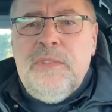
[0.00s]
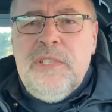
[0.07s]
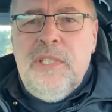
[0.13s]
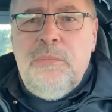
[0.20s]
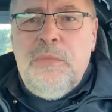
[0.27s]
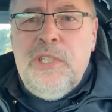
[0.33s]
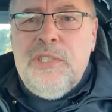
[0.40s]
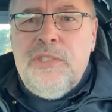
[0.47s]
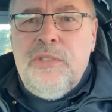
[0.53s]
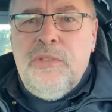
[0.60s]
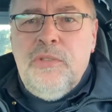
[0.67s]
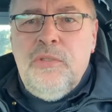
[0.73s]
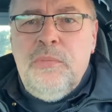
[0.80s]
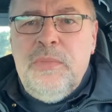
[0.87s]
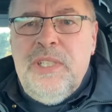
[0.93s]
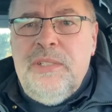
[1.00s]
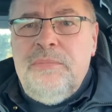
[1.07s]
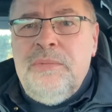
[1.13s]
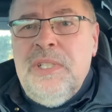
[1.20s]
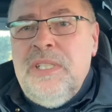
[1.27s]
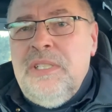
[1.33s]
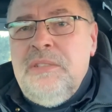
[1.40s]
to the muster room,
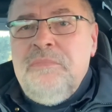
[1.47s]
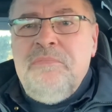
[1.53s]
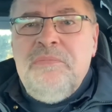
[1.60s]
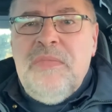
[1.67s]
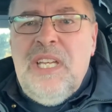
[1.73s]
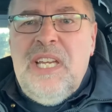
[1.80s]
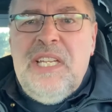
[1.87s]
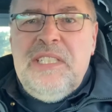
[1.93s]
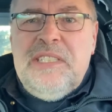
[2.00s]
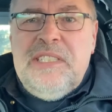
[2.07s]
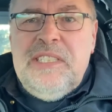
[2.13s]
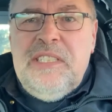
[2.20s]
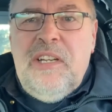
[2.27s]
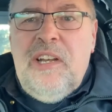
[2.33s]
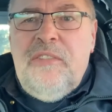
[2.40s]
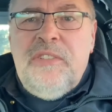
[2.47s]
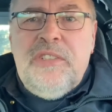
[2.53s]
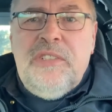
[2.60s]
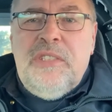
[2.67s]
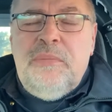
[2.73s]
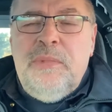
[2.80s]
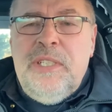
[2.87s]
and I'd see
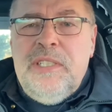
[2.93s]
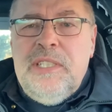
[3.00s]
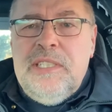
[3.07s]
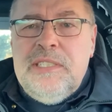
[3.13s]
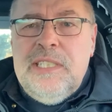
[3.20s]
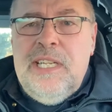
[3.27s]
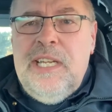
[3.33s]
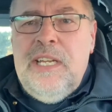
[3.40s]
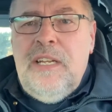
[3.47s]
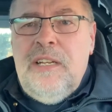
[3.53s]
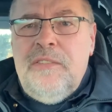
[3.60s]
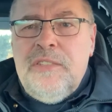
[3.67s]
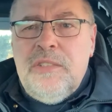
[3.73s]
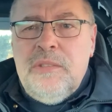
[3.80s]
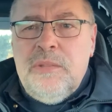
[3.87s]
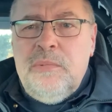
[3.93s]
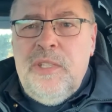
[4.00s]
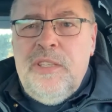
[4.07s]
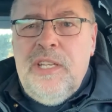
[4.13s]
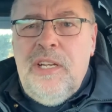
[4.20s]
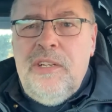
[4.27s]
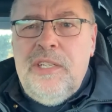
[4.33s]
Officer Smith, and I'd say, "Hey, Officer
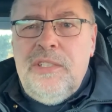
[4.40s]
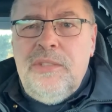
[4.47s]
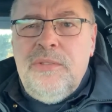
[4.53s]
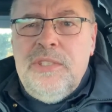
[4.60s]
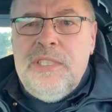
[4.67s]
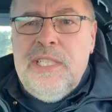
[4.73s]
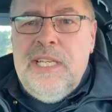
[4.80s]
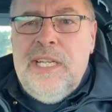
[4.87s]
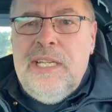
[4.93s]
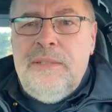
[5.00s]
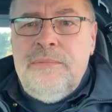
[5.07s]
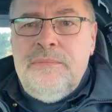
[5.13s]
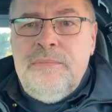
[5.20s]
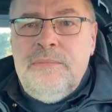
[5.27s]
Smith, how are you doing today?"